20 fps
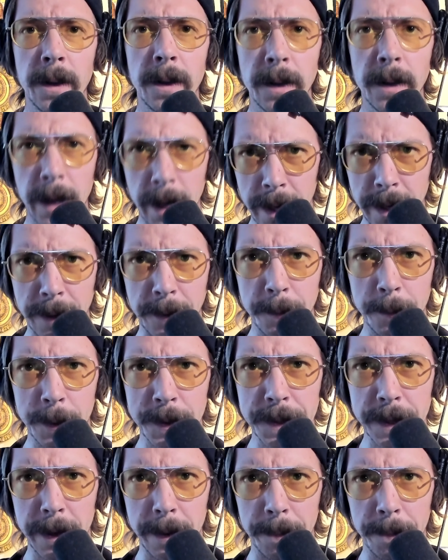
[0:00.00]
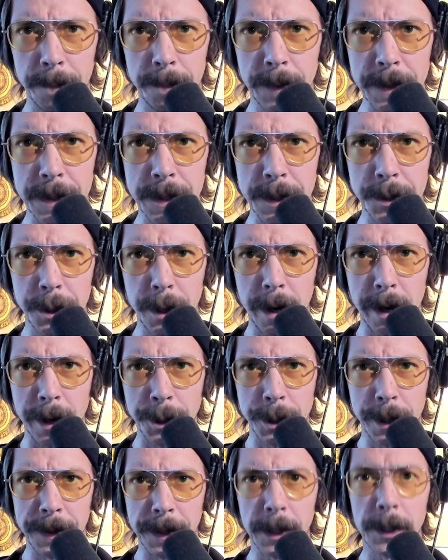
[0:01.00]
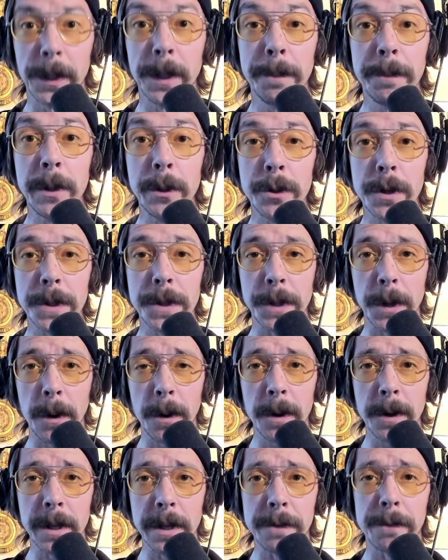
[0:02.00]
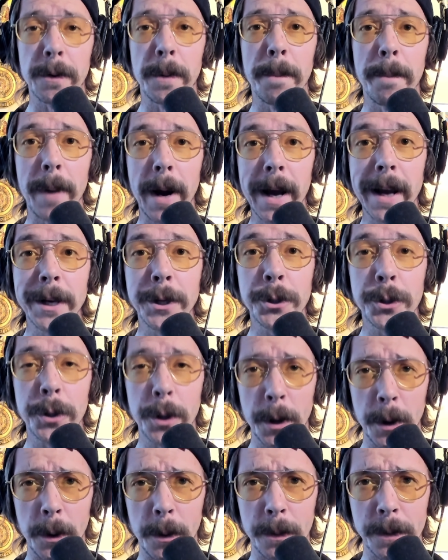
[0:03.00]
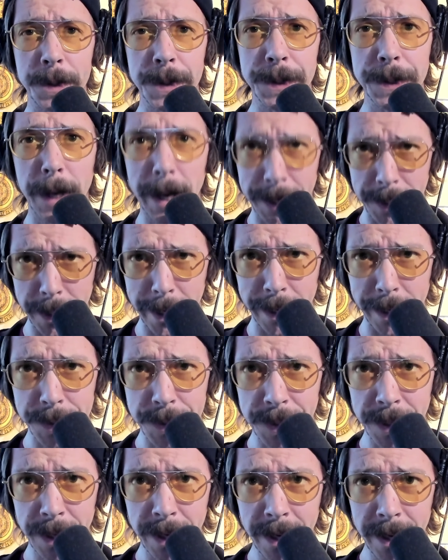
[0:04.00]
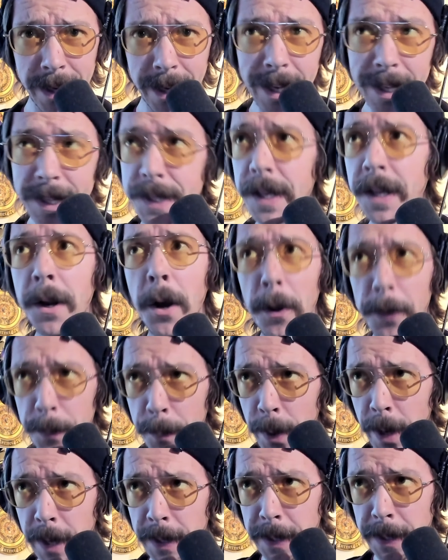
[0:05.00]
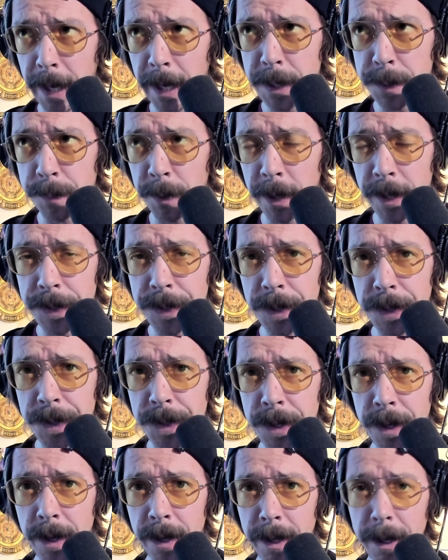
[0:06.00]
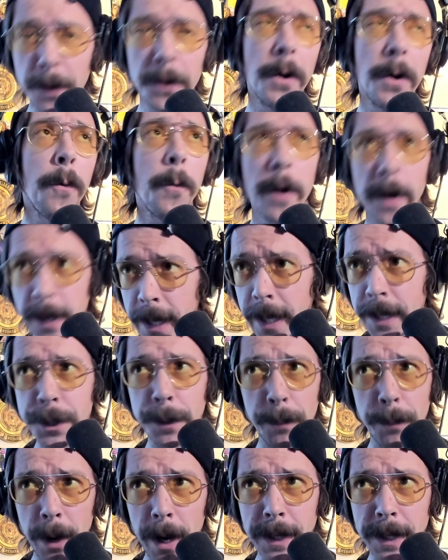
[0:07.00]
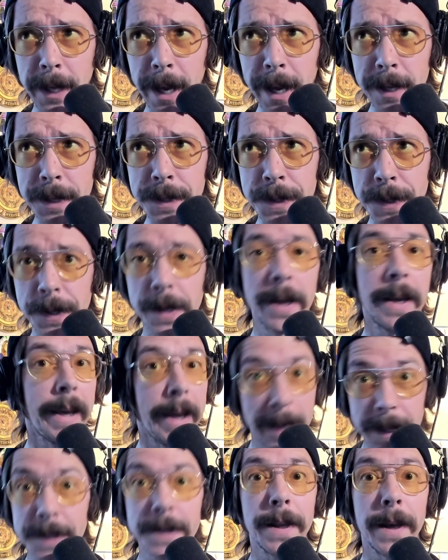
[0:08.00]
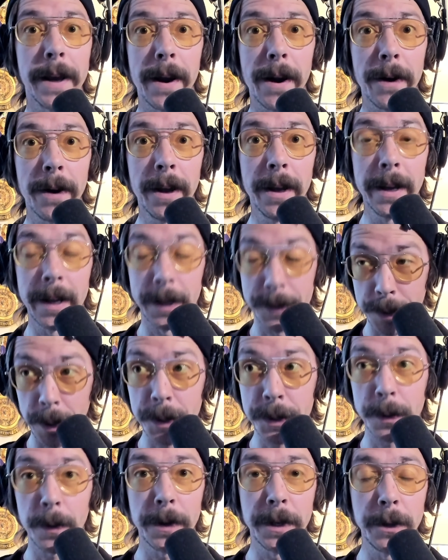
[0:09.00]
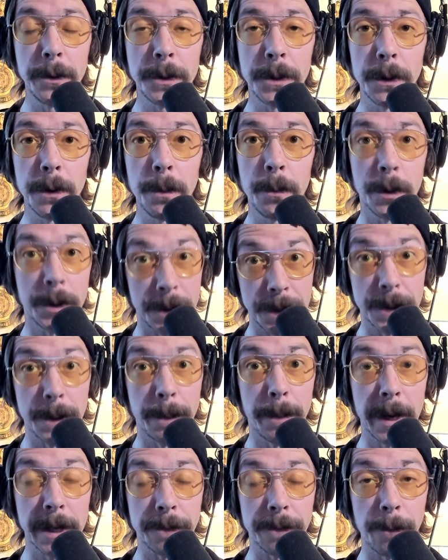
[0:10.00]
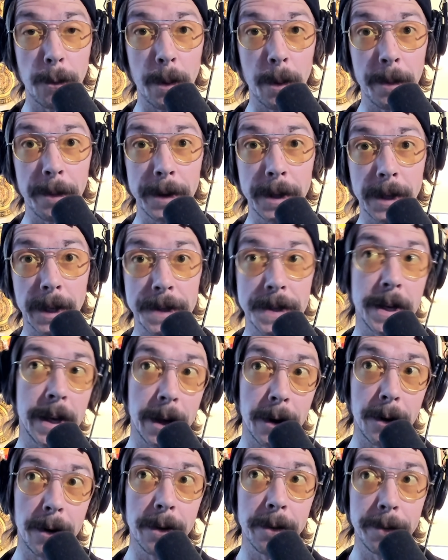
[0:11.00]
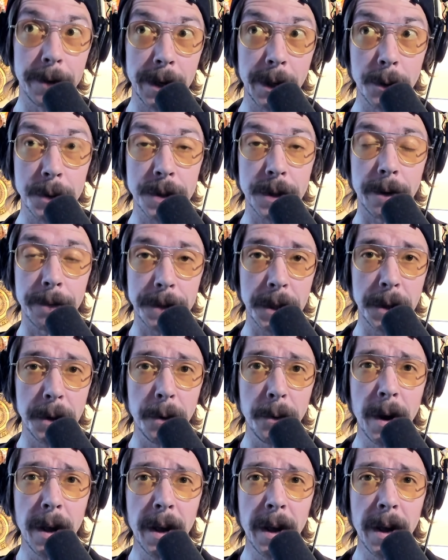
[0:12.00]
Hey, what's up? This is Josh. And the clip you just heard is from my show, Zeit Heist. It's in all the podcast places. You know where to get your podcasts. It's there. It's also on YouTube, which is the best form of it because you get all the video stuff too.